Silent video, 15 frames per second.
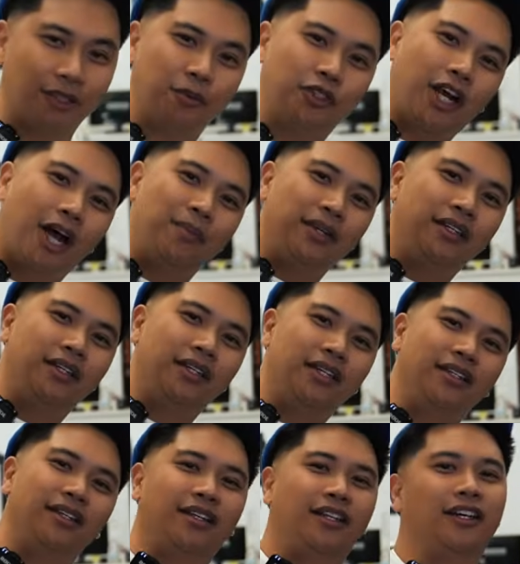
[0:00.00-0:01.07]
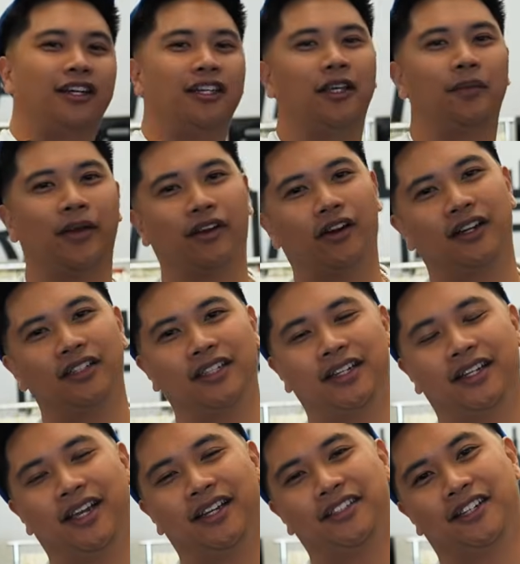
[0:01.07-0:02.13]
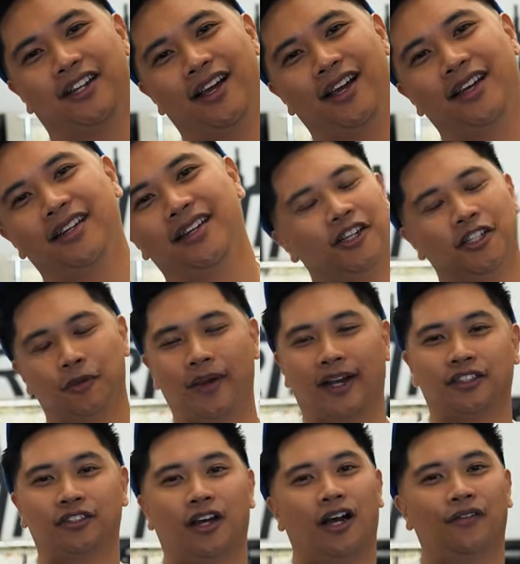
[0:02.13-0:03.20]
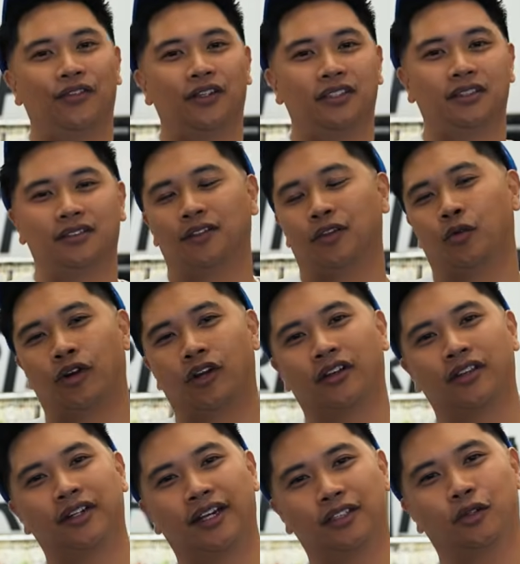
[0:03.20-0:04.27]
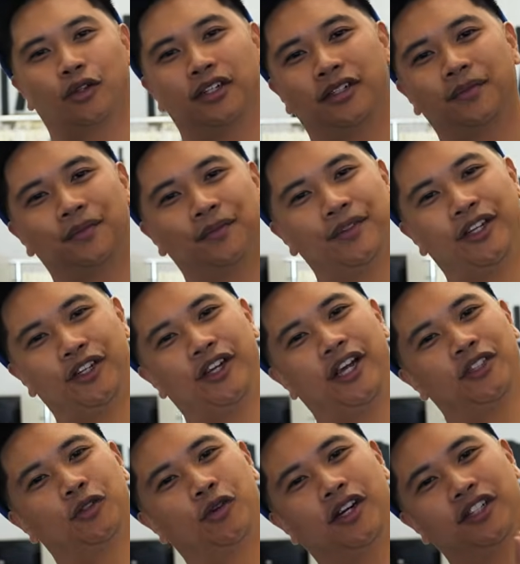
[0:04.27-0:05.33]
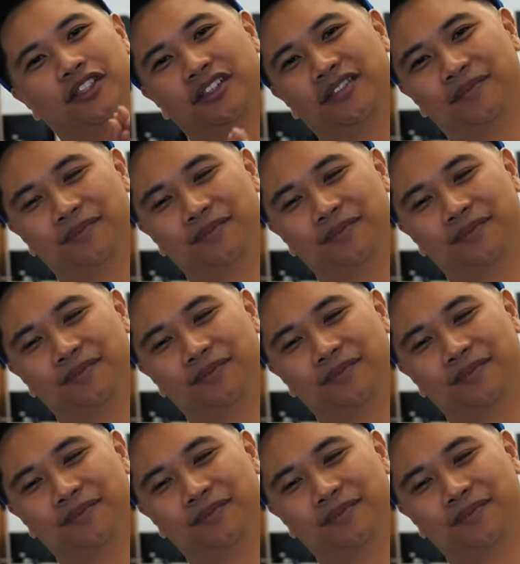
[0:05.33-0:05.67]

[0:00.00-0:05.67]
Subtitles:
some shopping done. Luckily, my card didn't get declined. Back to the office, work on the next order. Thank you guys for watching.